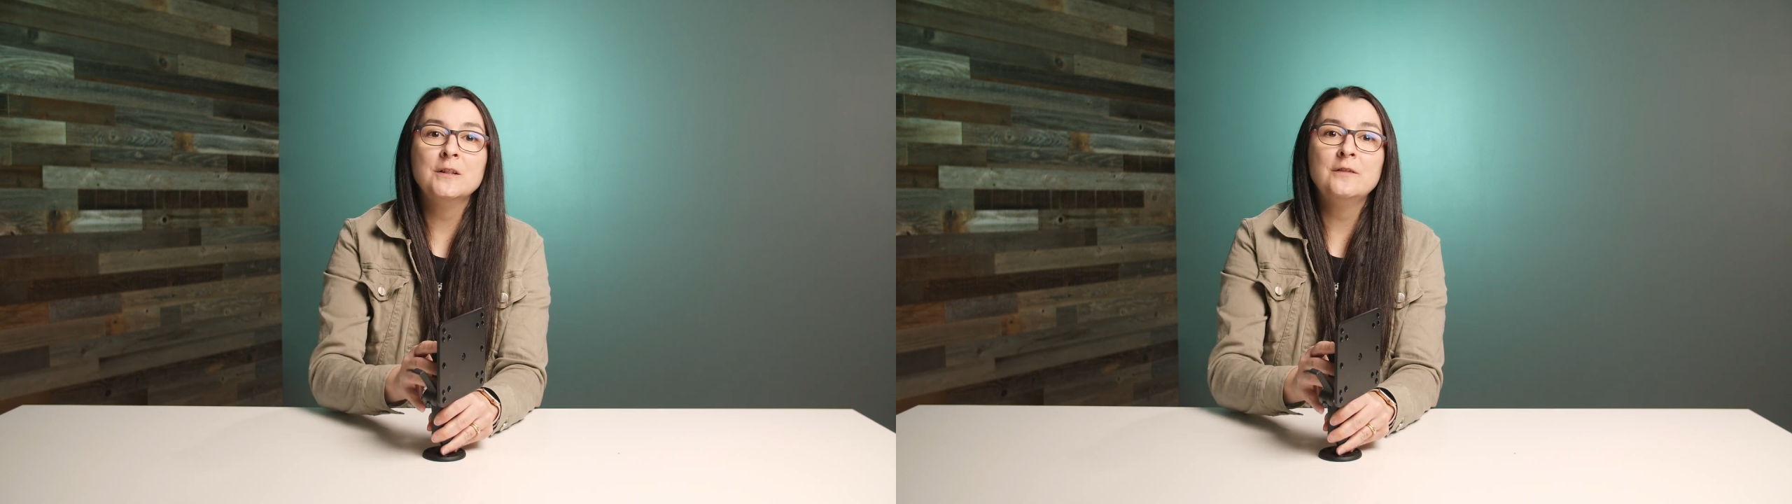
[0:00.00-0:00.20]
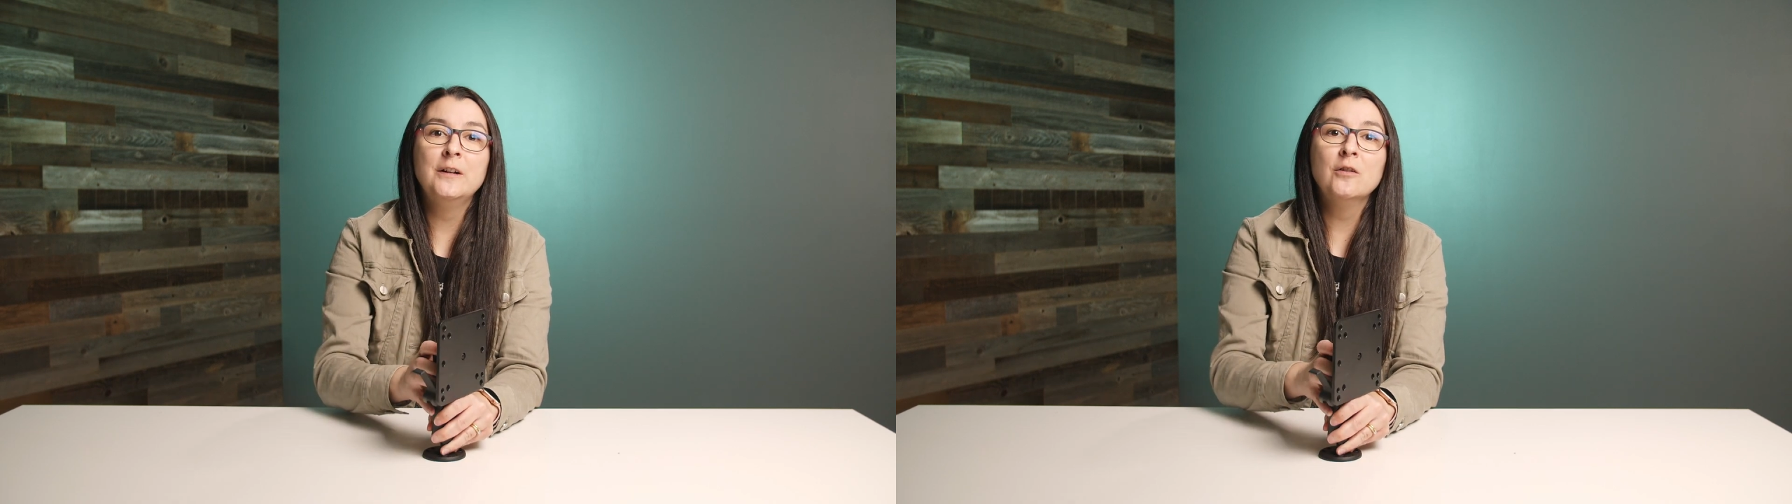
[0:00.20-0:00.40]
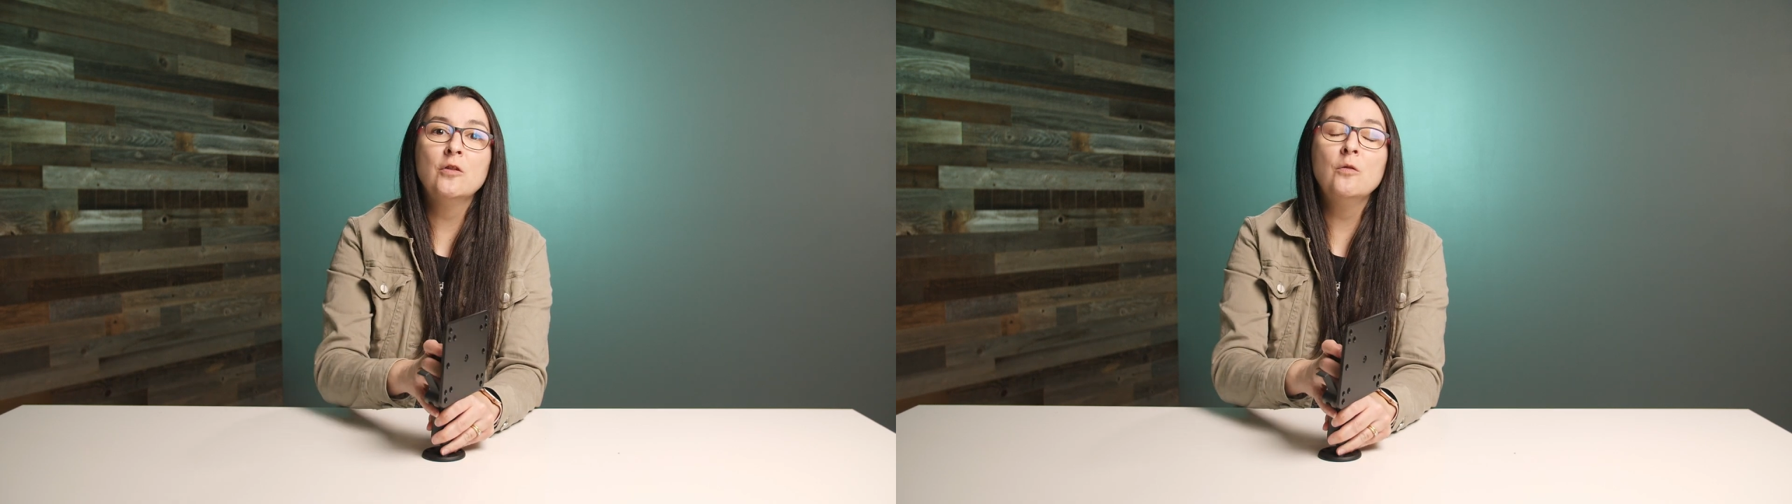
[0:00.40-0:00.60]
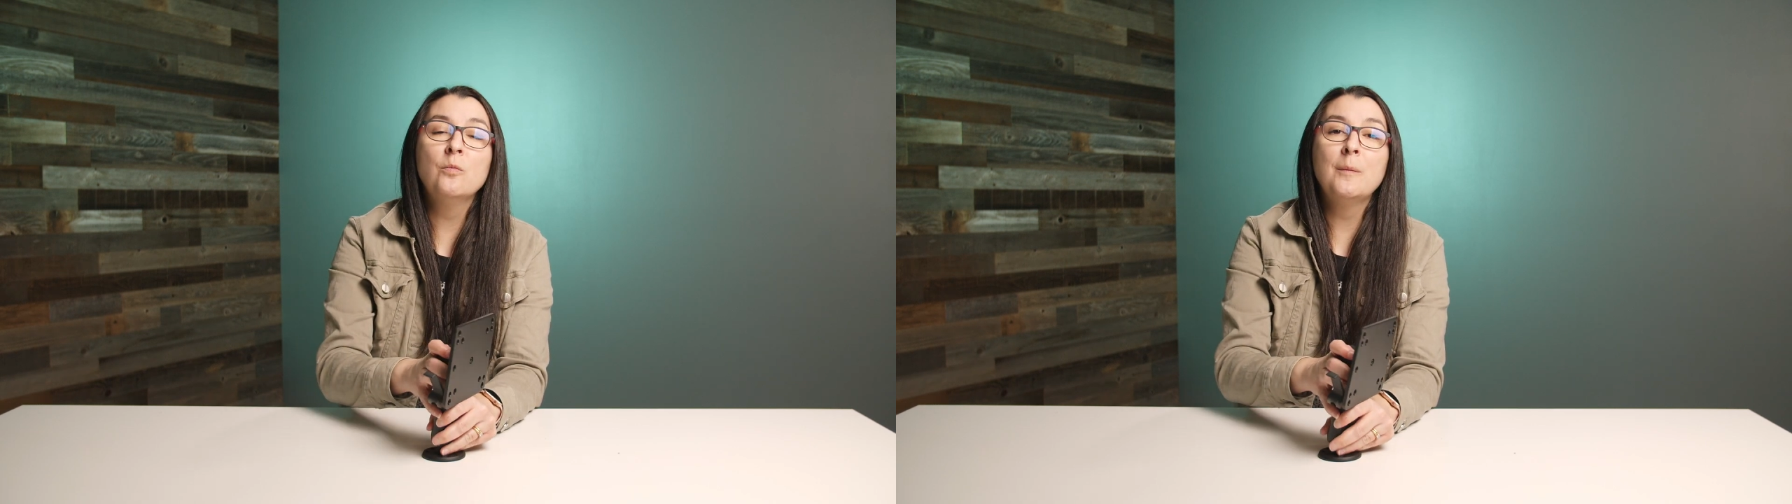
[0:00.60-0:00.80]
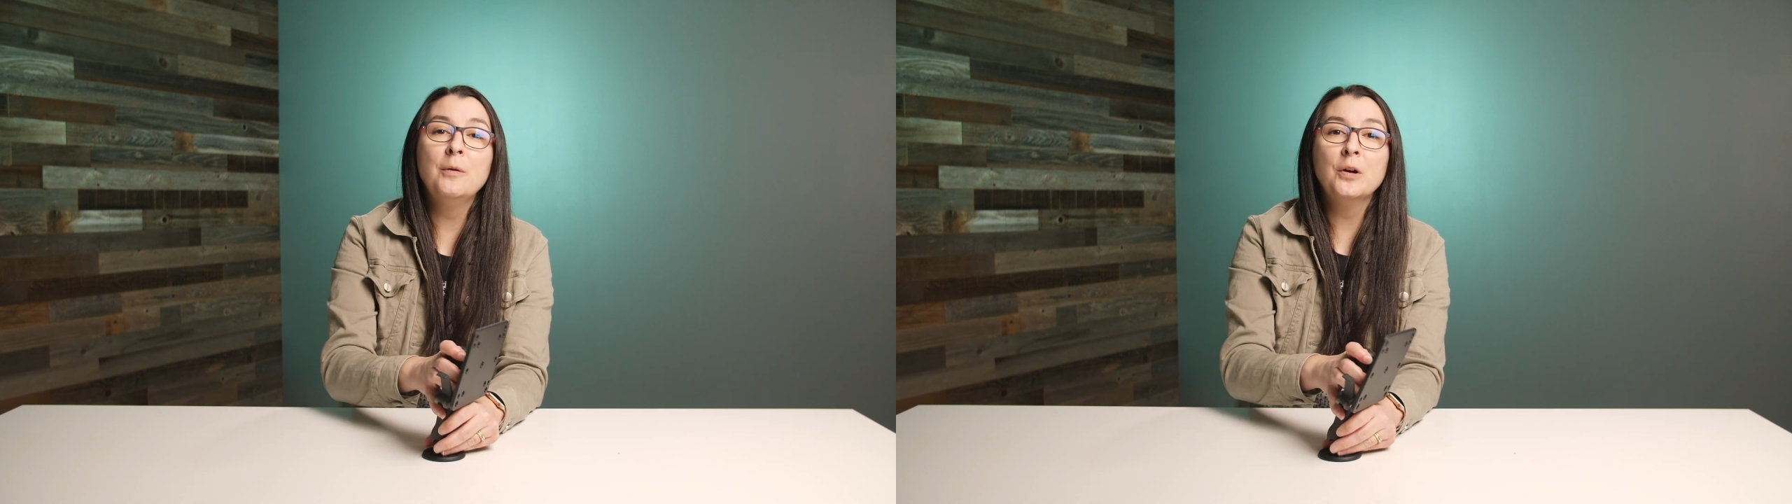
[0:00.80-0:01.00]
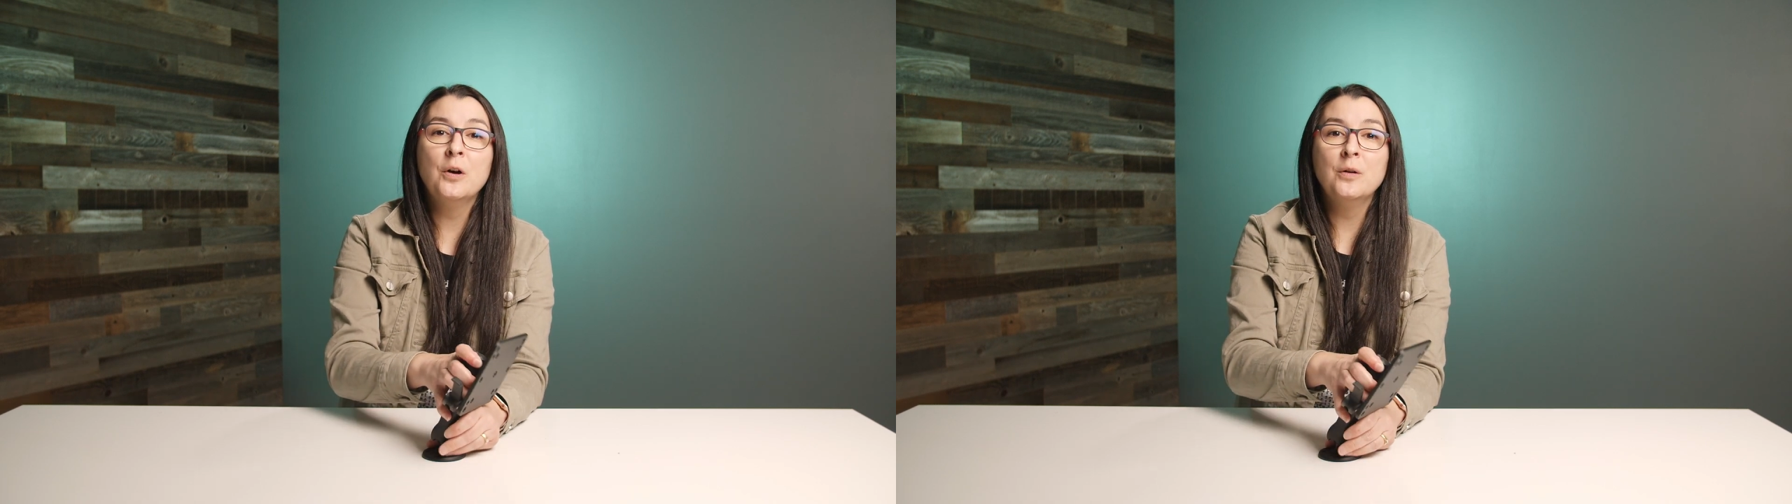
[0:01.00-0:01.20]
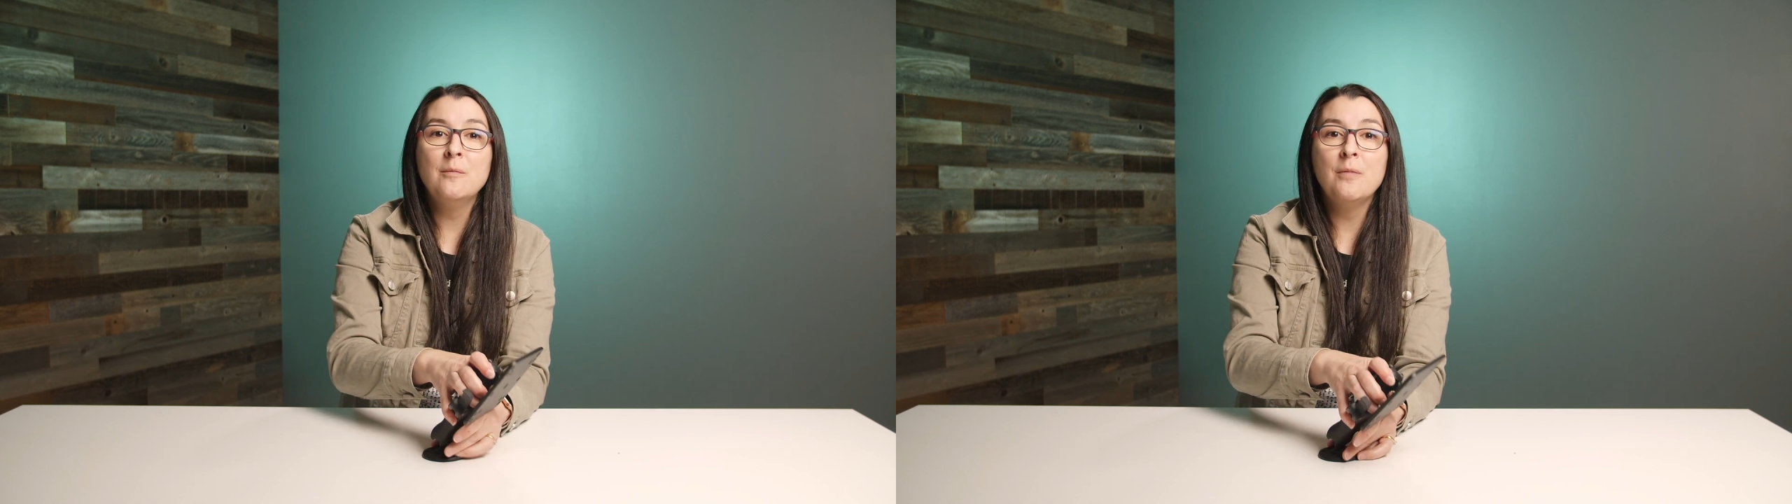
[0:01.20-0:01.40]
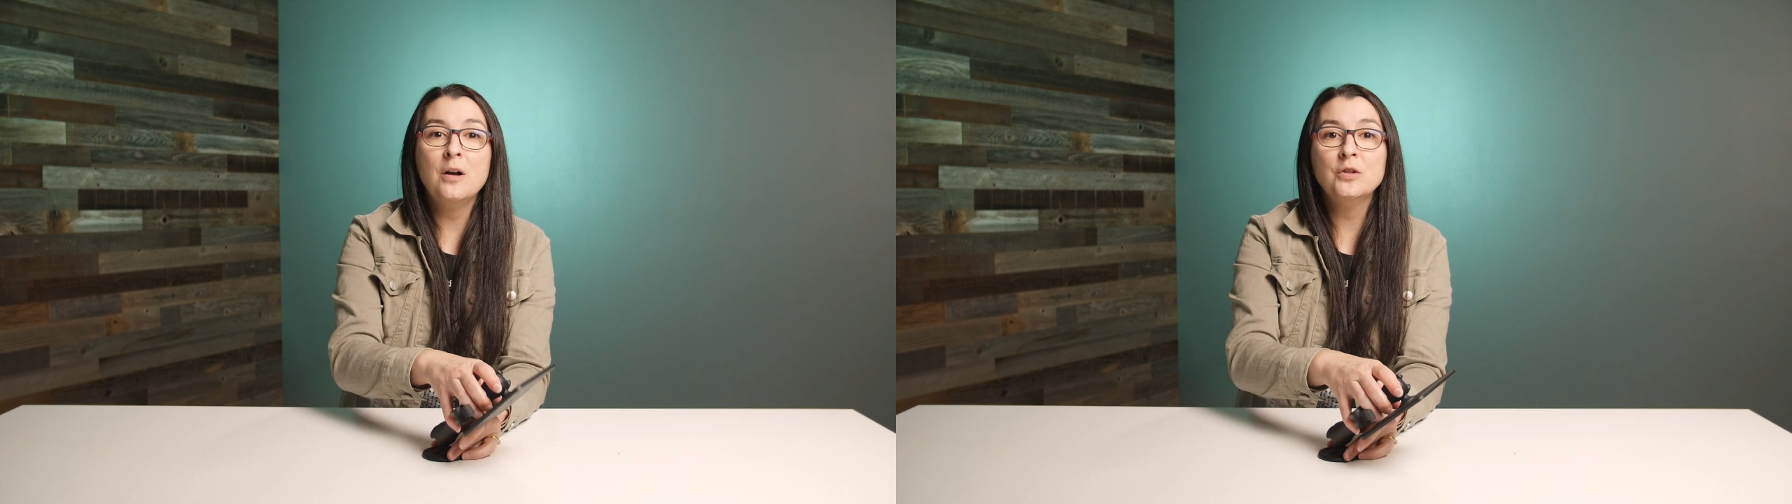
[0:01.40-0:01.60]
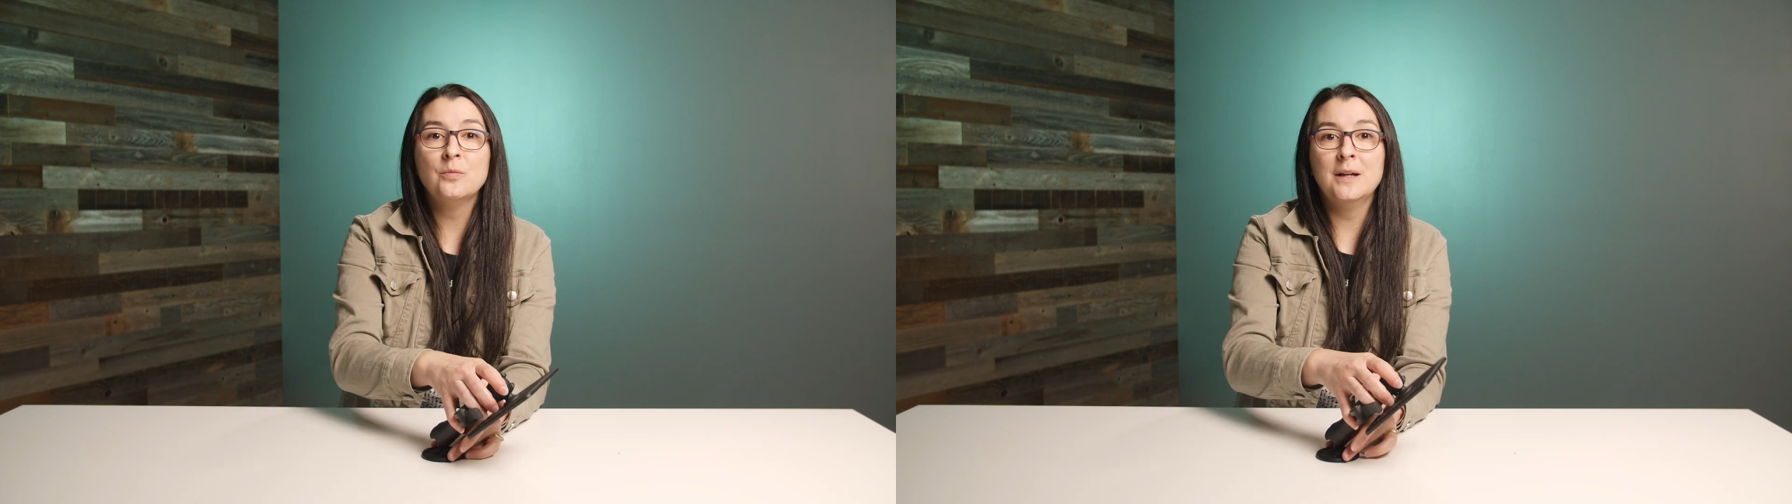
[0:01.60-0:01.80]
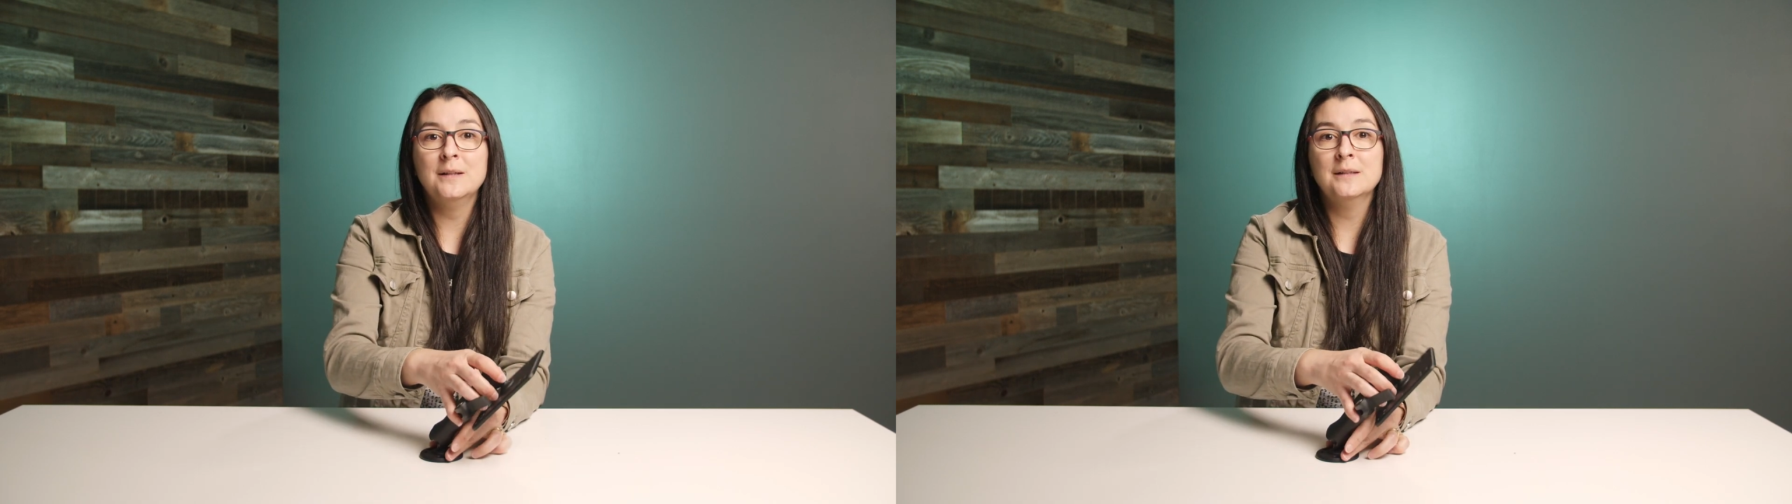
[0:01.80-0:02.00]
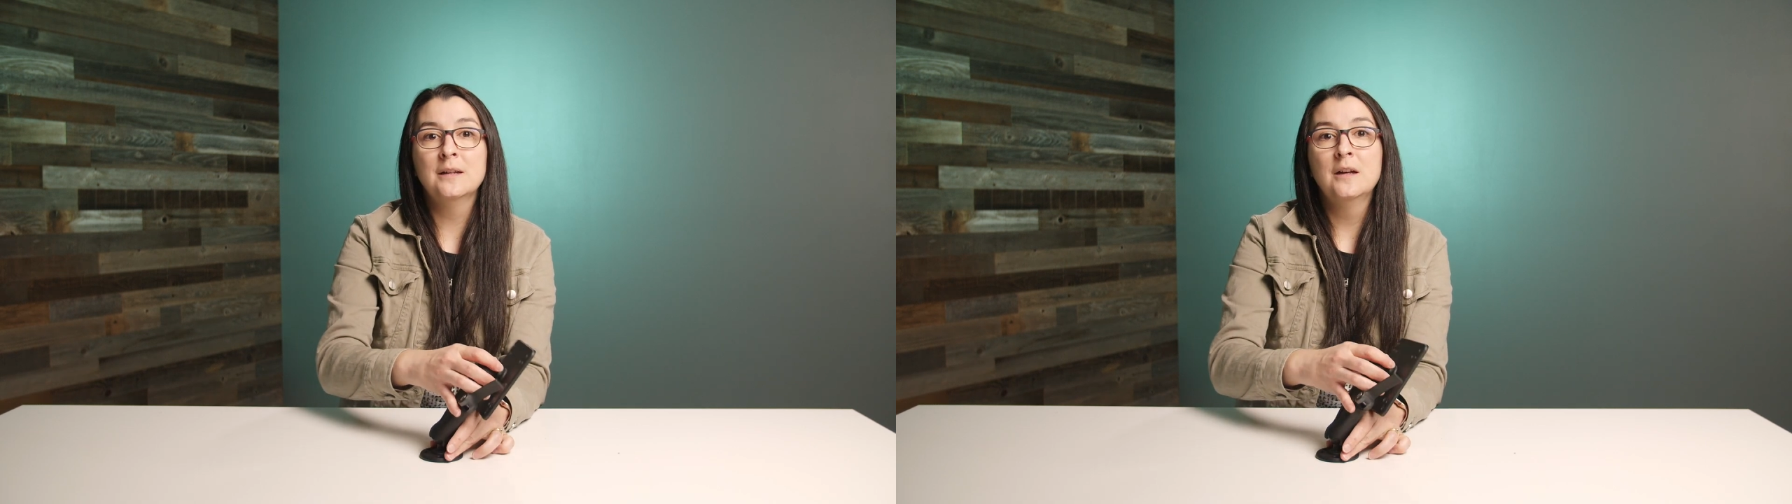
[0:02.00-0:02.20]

spherical rubber-coated ball joints,